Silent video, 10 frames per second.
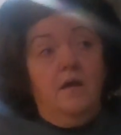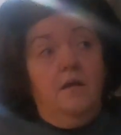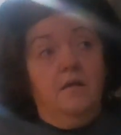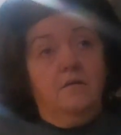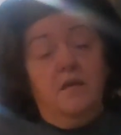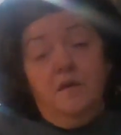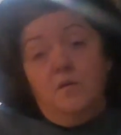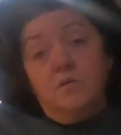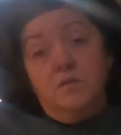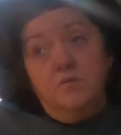and they
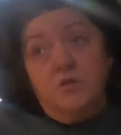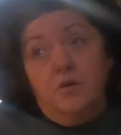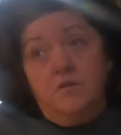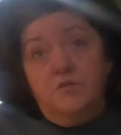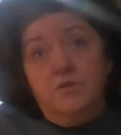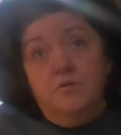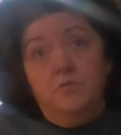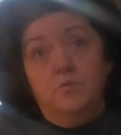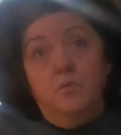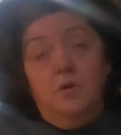also charge
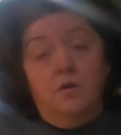you.